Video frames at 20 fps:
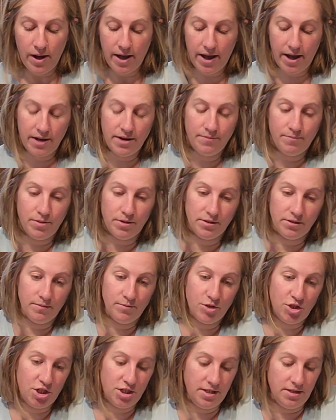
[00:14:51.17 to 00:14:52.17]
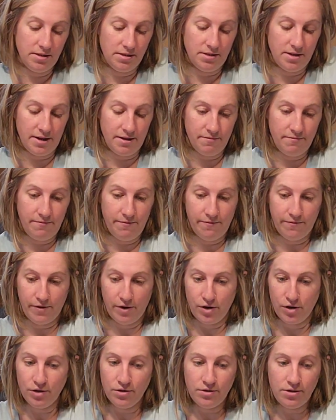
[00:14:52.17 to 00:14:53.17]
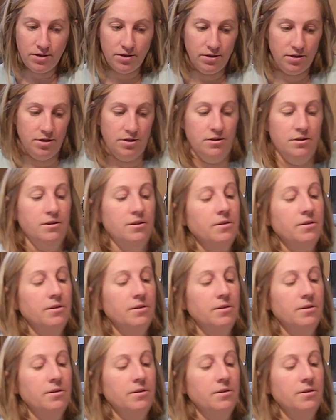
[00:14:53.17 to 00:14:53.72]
ahead and put some cheese down first.